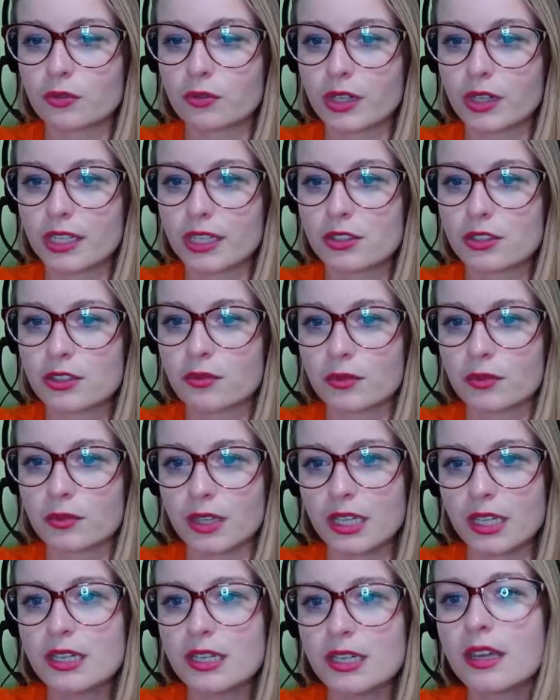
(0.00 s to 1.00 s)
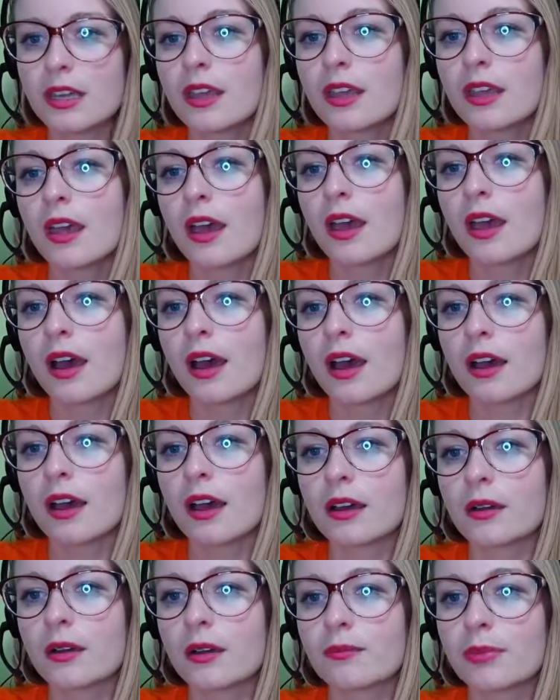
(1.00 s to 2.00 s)
to read.
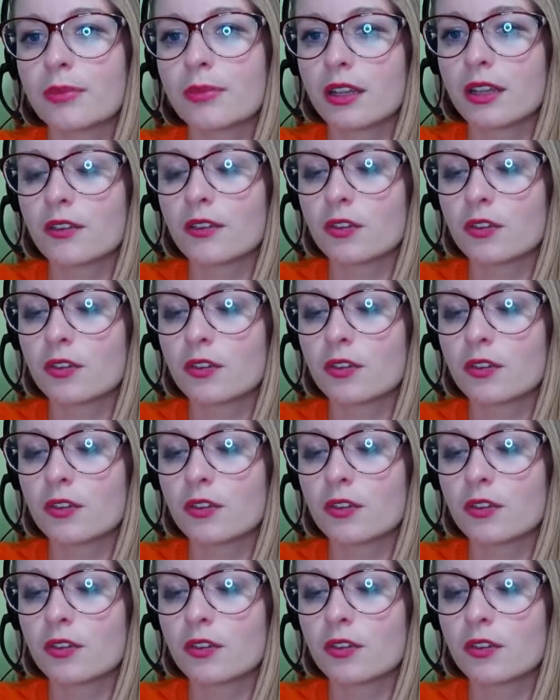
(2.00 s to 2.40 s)
But if you